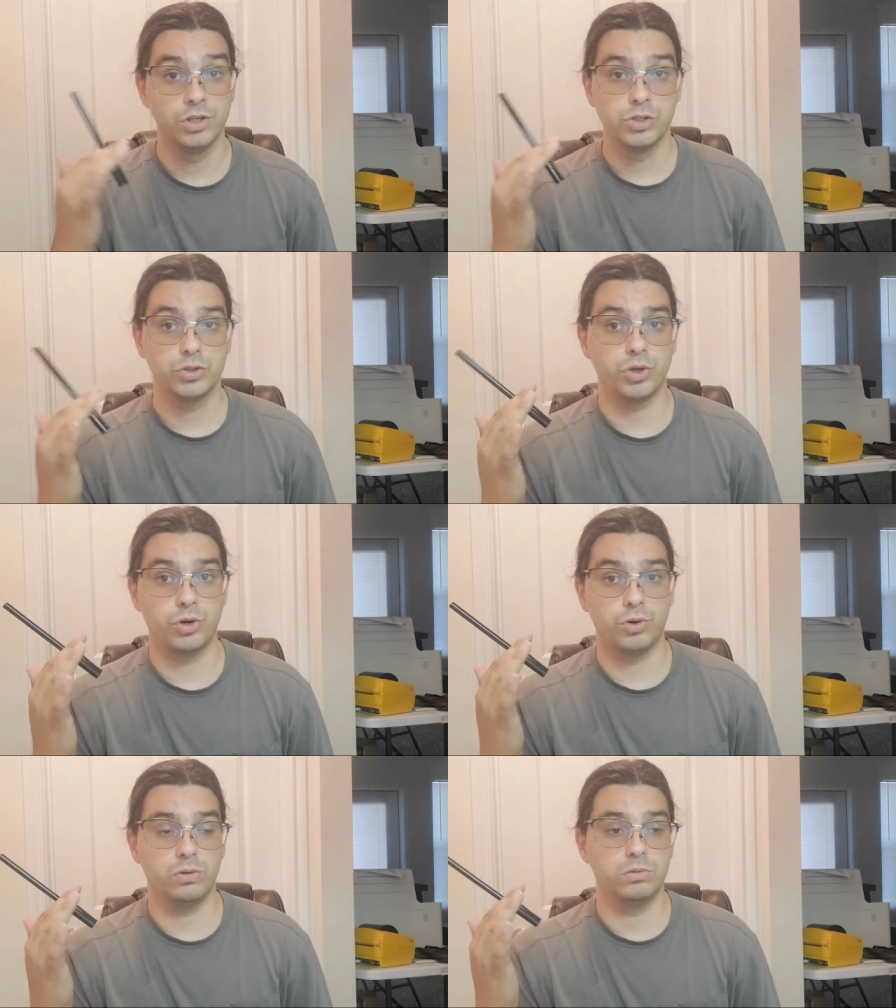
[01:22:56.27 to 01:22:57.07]

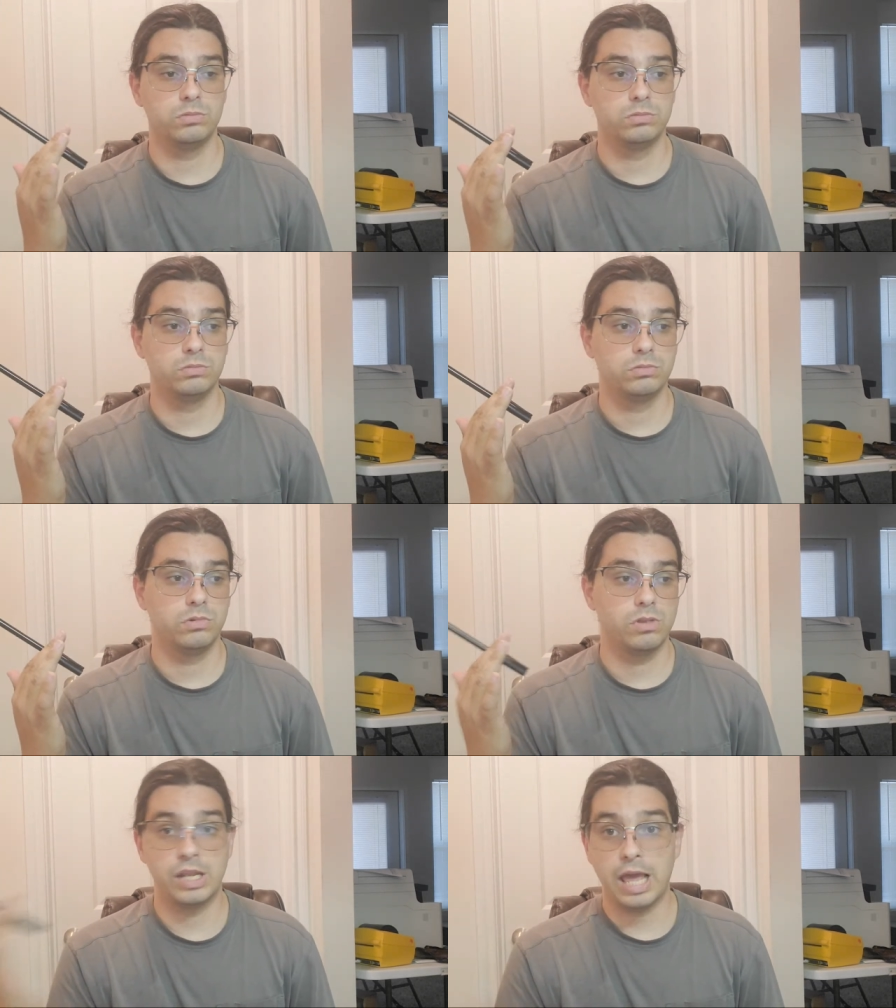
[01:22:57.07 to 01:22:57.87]
So
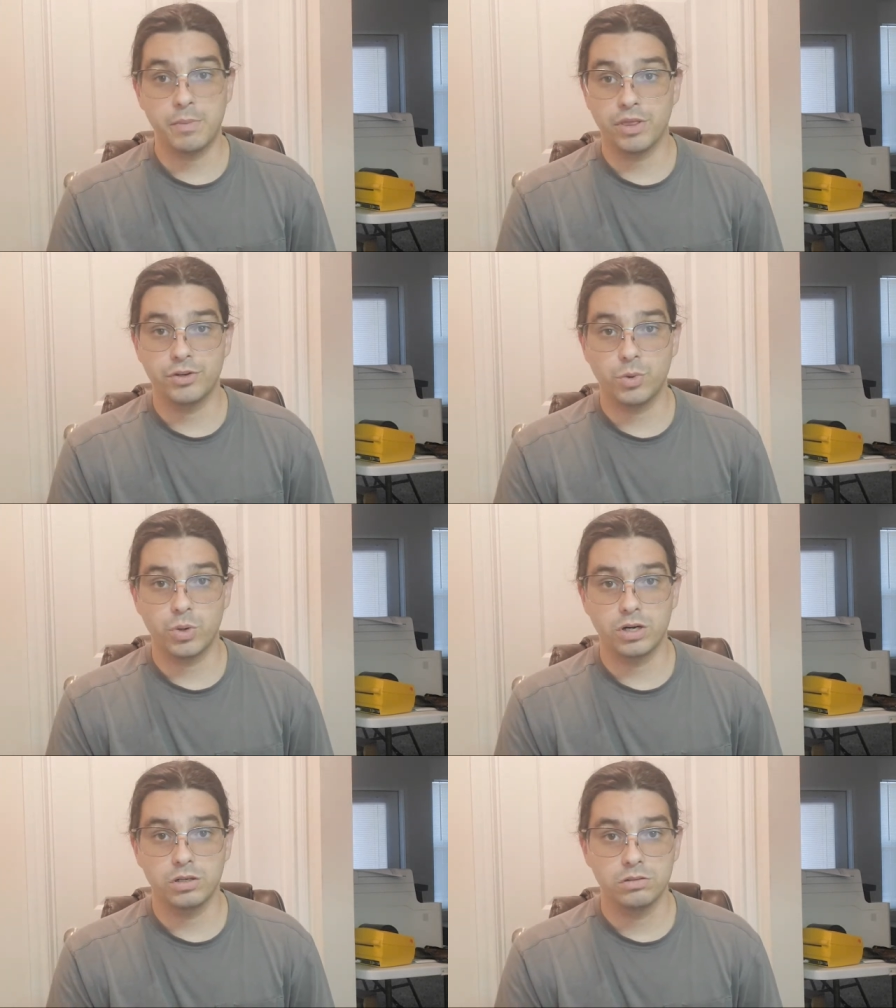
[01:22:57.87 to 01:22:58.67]
the name on the
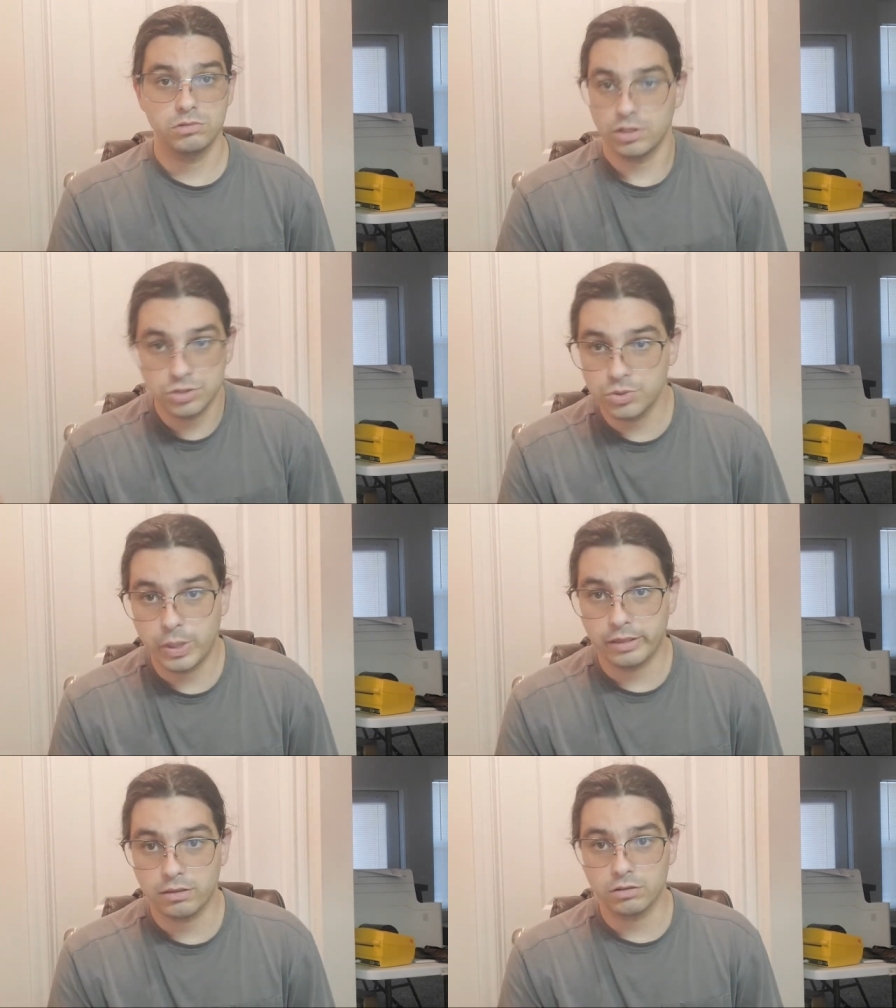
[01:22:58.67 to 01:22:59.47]
door doesn't do
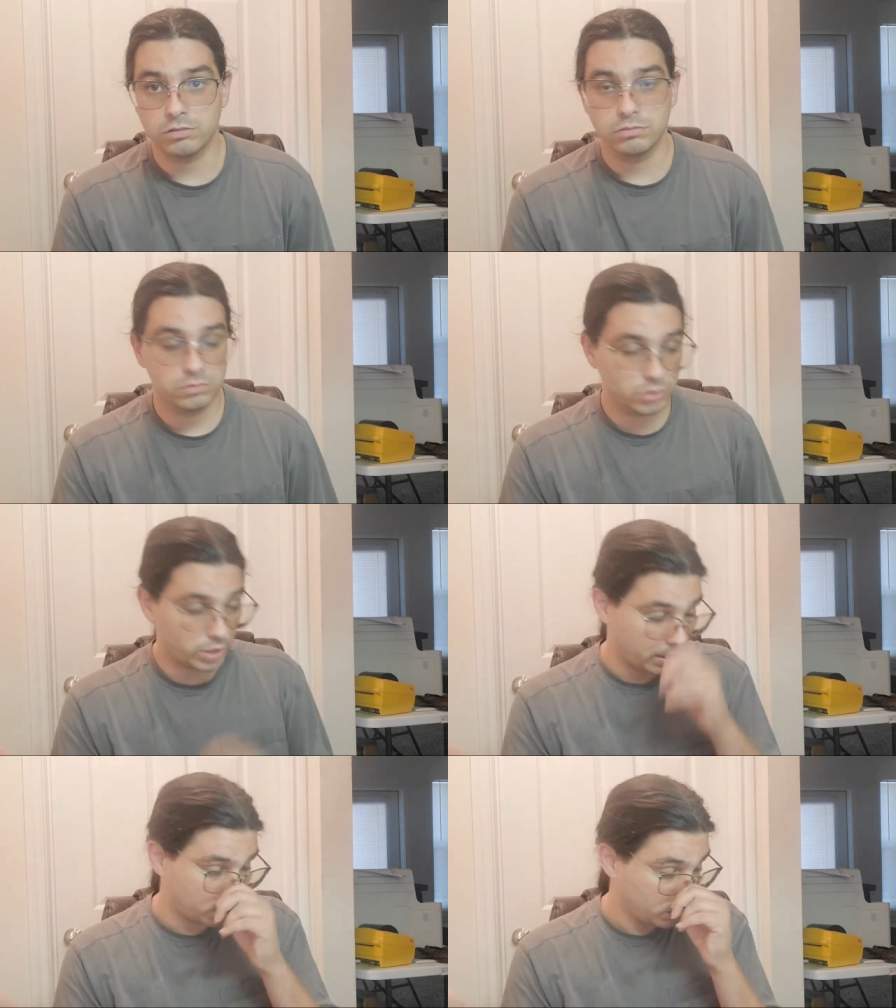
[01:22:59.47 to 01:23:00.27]
anything. Okay.